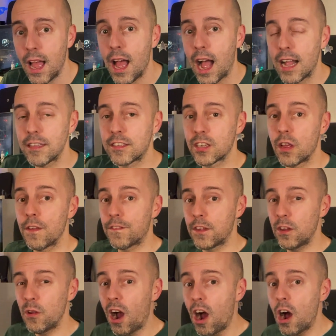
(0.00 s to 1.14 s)
And so if
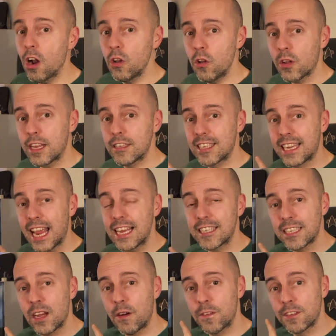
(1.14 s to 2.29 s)
you are looking to get
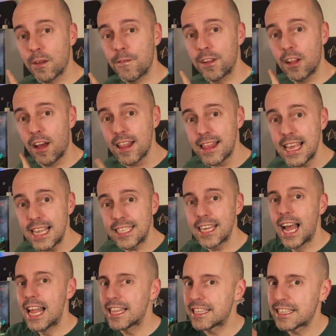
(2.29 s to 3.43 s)
yourself something like this,
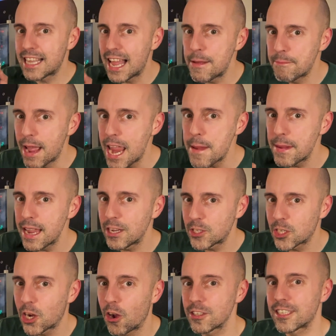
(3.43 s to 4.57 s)
there may be a
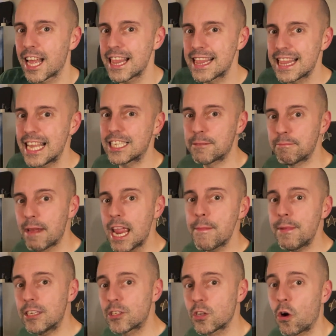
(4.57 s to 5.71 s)
chance that this may
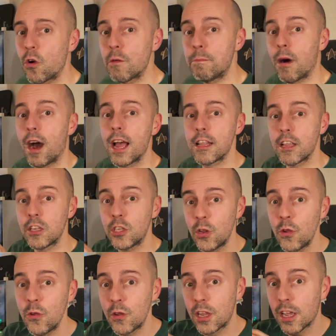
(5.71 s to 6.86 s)
be sold by the
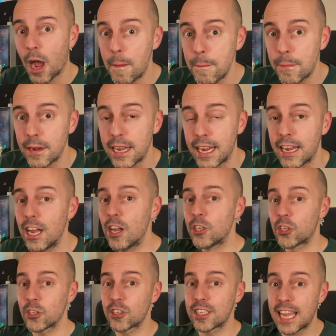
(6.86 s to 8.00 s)
new company.
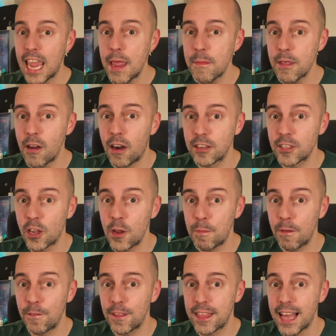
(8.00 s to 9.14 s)
Just keep your eyes
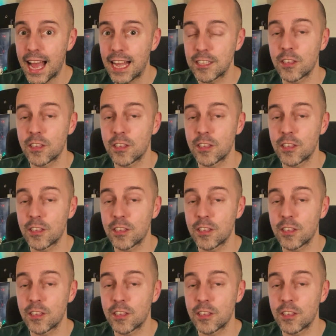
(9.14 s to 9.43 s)
open for that.